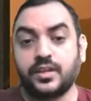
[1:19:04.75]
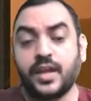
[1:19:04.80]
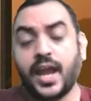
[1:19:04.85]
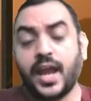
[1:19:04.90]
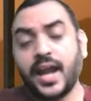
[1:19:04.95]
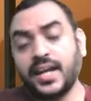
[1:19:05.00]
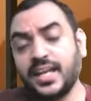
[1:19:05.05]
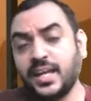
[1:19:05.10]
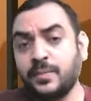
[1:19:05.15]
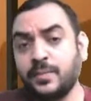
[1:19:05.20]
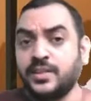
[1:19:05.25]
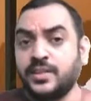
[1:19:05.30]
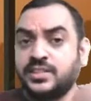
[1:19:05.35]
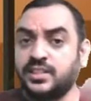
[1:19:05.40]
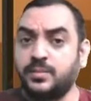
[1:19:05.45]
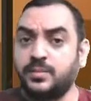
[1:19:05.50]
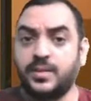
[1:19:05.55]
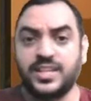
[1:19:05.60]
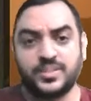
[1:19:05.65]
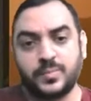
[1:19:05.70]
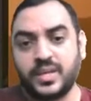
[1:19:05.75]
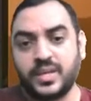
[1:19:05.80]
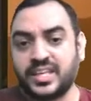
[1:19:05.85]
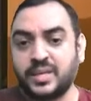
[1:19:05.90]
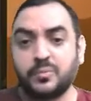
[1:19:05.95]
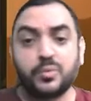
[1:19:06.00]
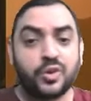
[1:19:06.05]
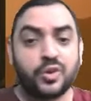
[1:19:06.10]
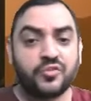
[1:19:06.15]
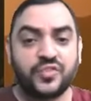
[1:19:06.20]
And ABC Limited is making
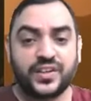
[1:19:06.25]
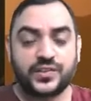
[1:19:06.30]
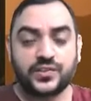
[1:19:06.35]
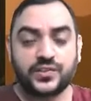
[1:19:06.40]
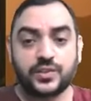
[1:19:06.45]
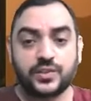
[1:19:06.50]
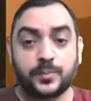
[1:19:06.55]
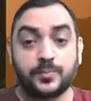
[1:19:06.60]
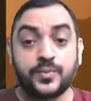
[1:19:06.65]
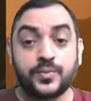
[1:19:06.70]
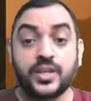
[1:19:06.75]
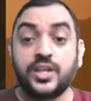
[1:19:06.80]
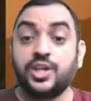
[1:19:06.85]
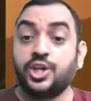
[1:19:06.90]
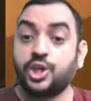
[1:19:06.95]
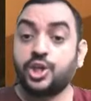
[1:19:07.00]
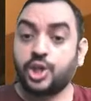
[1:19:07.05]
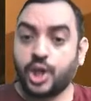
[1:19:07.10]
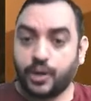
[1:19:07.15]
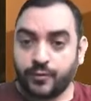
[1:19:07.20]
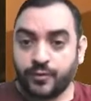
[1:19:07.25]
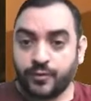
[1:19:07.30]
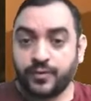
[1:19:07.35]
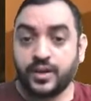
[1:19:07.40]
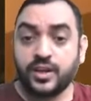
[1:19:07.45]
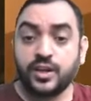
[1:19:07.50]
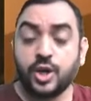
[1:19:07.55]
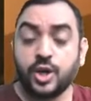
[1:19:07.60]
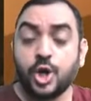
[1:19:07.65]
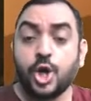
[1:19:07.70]
profits.
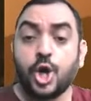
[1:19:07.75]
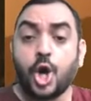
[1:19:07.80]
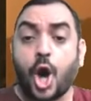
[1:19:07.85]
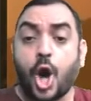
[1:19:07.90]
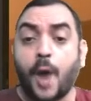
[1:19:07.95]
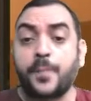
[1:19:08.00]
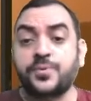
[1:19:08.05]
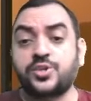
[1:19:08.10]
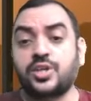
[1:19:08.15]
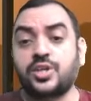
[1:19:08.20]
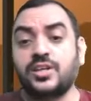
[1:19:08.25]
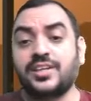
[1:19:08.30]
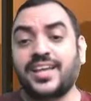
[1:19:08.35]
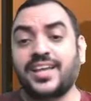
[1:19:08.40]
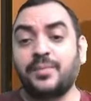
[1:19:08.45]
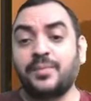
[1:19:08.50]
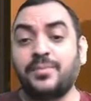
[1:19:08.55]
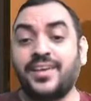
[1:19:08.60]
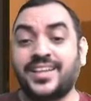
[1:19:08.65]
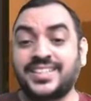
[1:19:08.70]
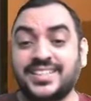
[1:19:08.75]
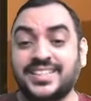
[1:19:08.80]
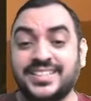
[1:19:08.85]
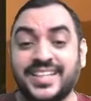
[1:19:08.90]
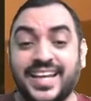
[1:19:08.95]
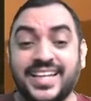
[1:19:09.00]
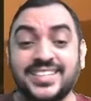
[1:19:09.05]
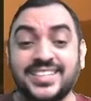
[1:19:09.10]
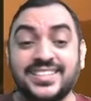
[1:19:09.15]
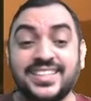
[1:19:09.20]
However, option can be
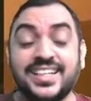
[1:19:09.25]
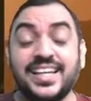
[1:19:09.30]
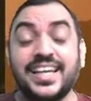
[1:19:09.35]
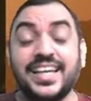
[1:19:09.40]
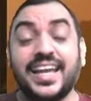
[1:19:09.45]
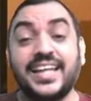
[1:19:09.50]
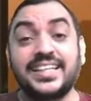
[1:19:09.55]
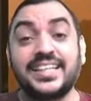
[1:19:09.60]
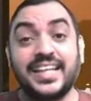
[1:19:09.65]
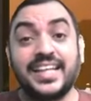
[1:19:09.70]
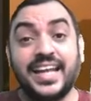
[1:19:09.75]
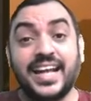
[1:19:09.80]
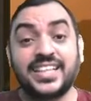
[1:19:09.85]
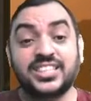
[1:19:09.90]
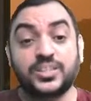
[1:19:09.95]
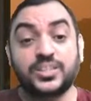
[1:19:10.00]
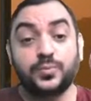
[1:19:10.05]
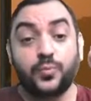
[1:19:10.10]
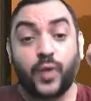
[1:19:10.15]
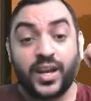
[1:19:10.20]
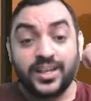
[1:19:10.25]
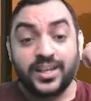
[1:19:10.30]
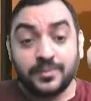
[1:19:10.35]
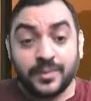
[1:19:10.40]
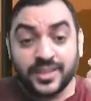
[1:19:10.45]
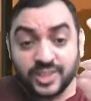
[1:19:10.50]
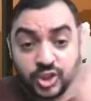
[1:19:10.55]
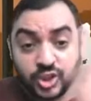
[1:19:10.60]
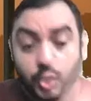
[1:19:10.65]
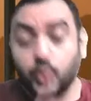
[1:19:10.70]
exercised in the next 1
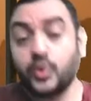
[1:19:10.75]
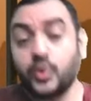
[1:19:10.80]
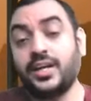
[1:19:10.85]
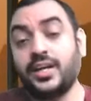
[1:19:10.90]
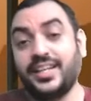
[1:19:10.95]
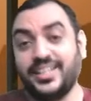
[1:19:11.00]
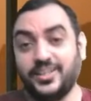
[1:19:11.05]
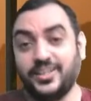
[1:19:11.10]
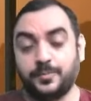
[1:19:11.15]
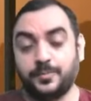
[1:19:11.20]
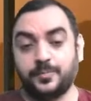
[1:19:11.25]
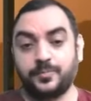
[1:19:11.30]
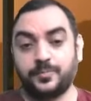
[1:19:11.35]
month only.